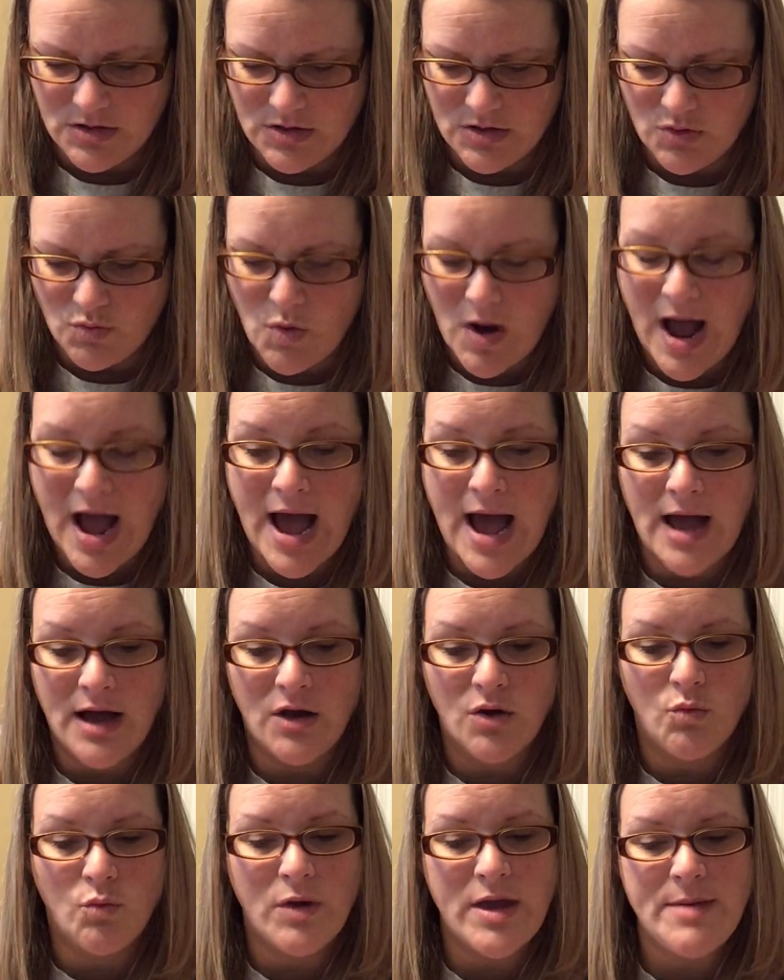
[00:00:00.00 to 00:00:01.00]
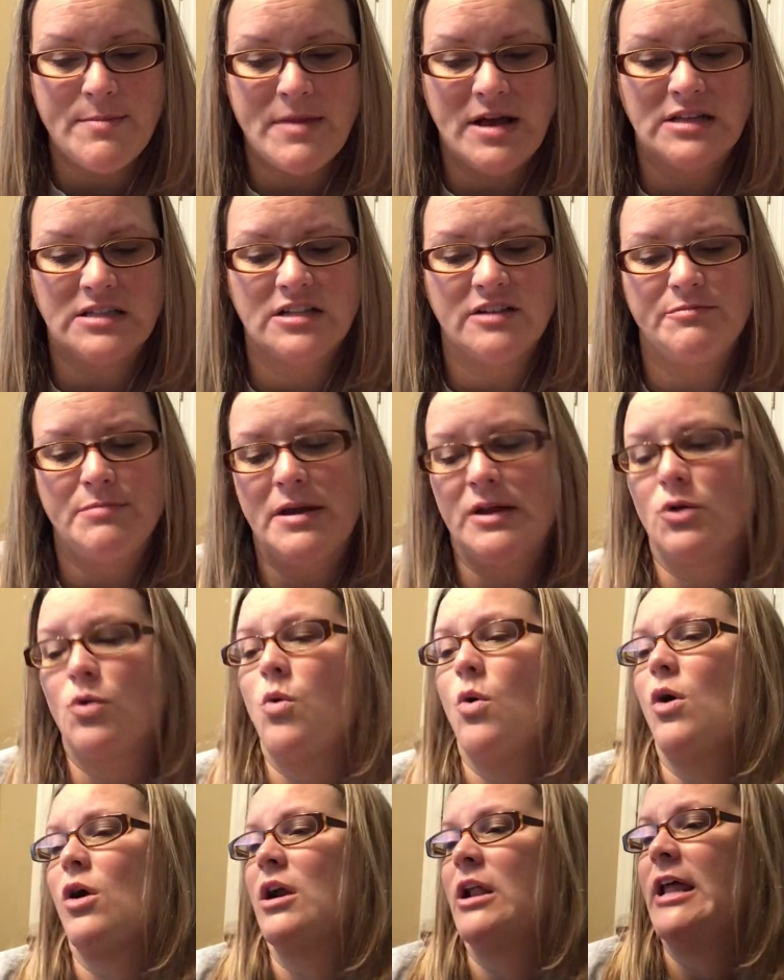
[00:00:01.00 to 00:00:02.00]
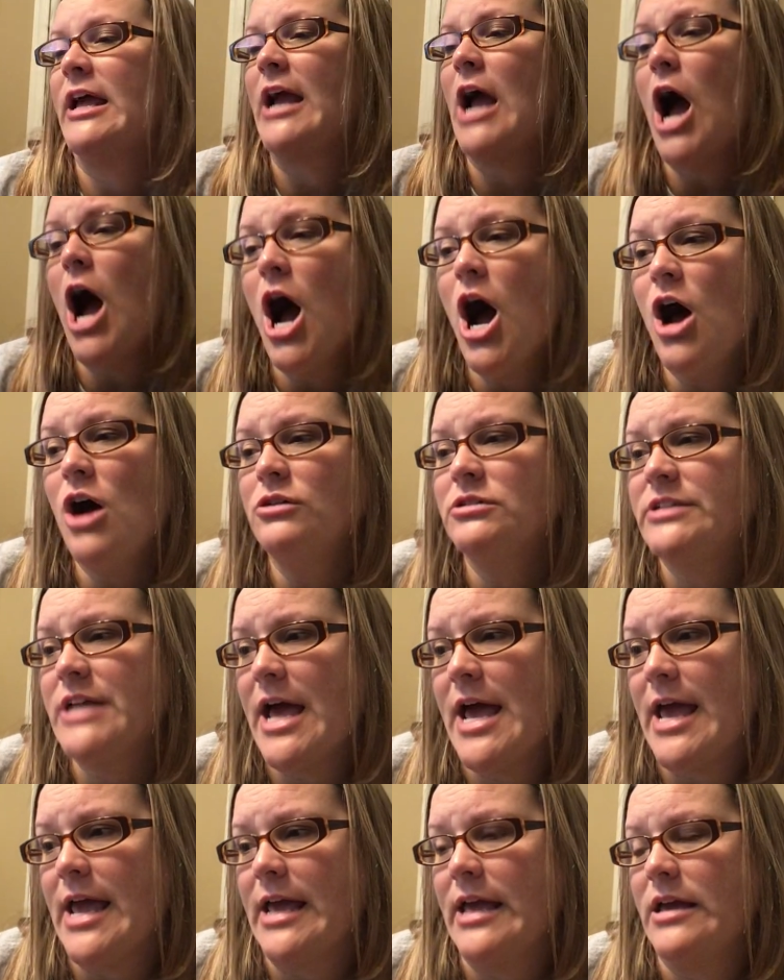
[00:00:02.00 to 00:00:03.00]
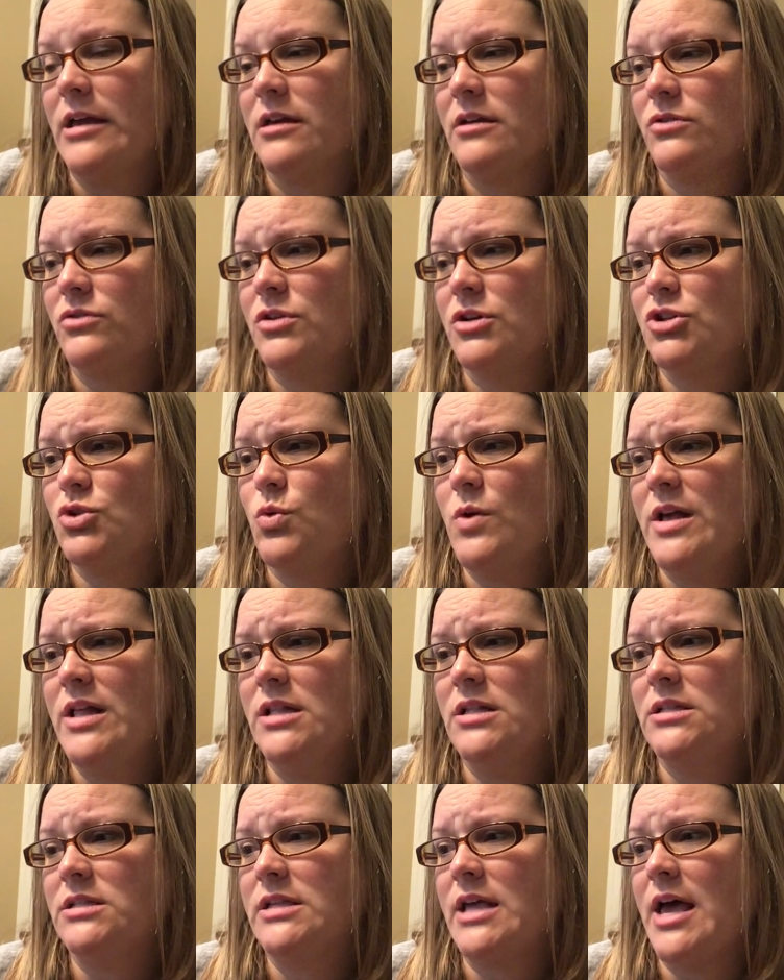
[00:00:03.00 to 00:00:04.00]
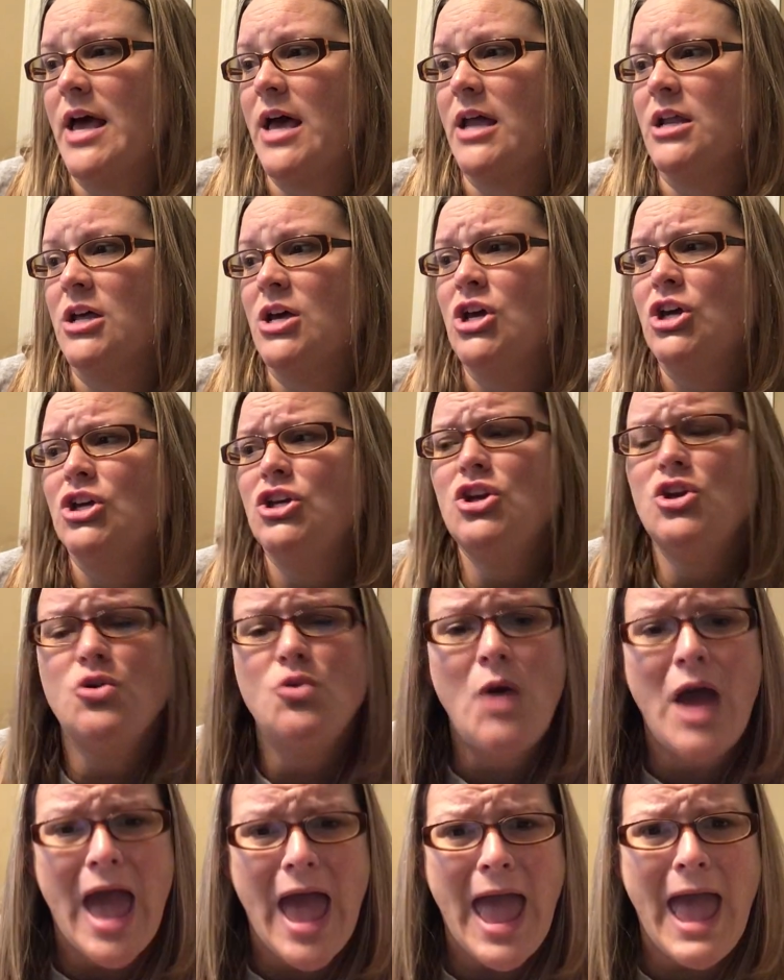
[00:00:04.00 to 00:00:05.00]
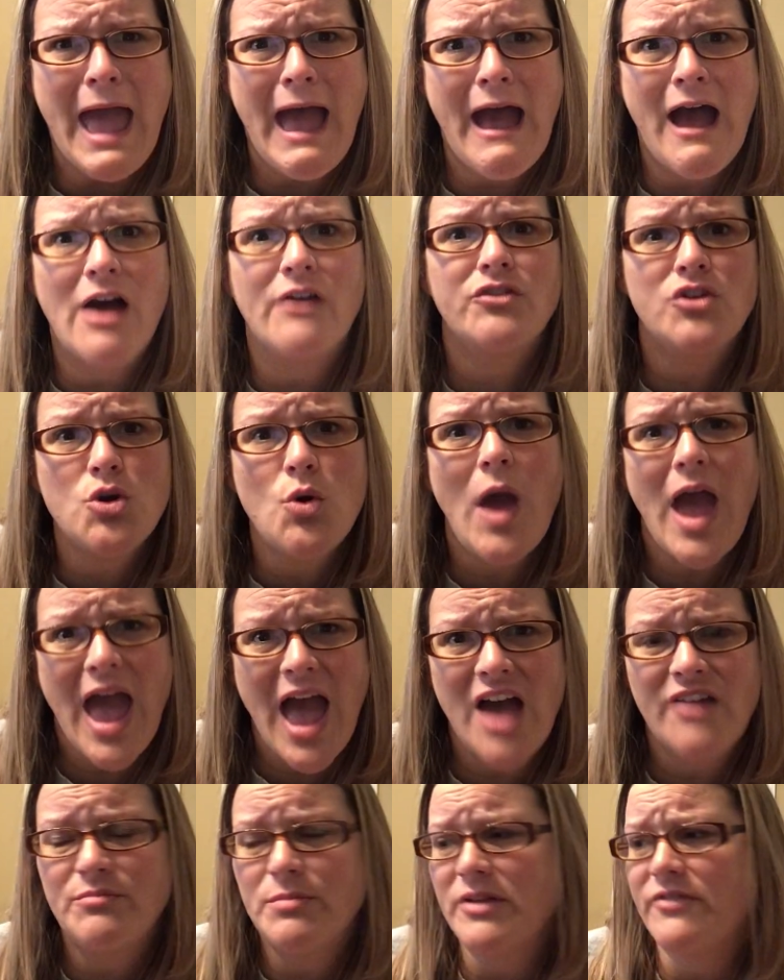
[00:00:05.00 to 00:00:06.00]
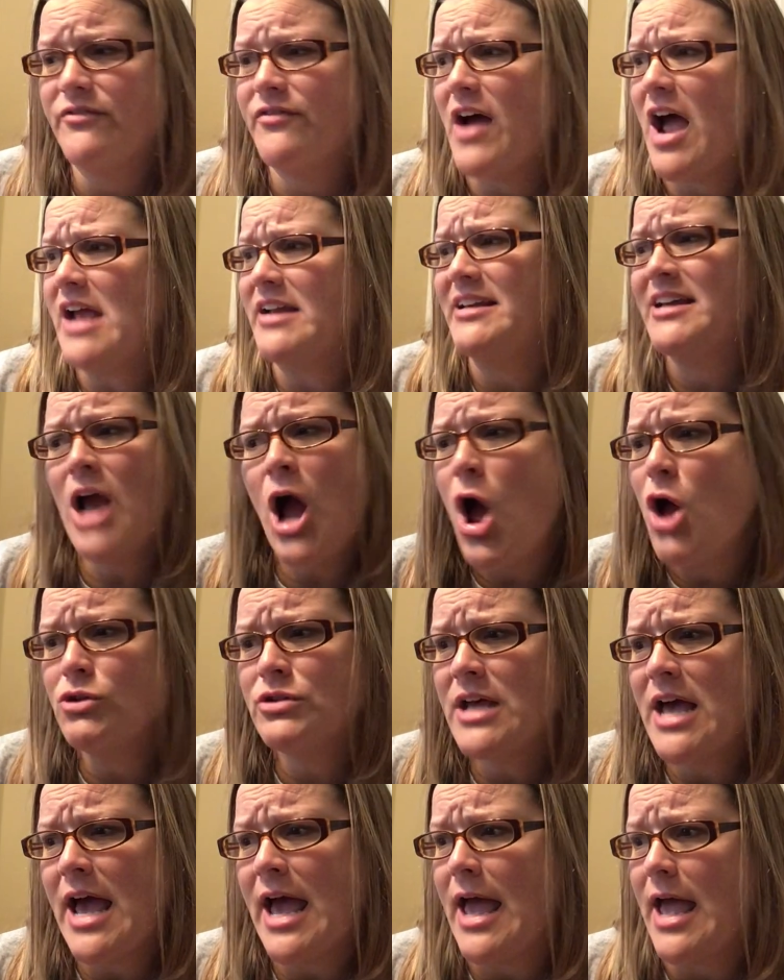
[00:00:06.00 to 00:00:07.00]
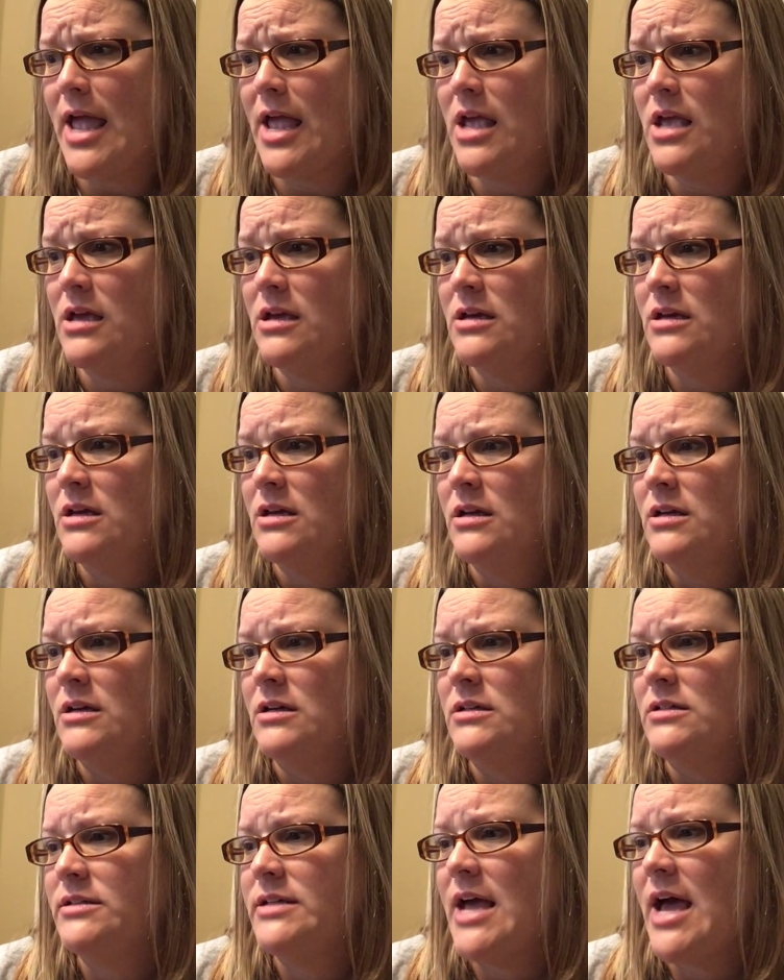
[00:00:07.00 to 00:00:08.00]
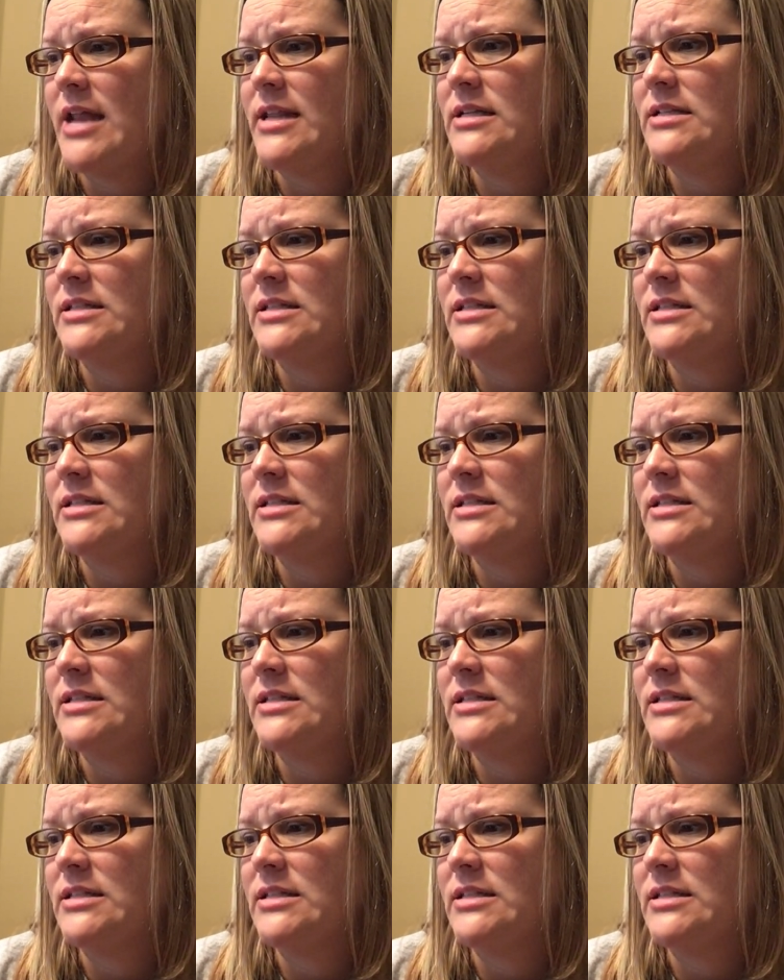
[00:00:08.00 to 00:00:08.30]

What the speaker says: "Why, we must have been quarreling all day." The twins said, You have been fighting all day." Daddy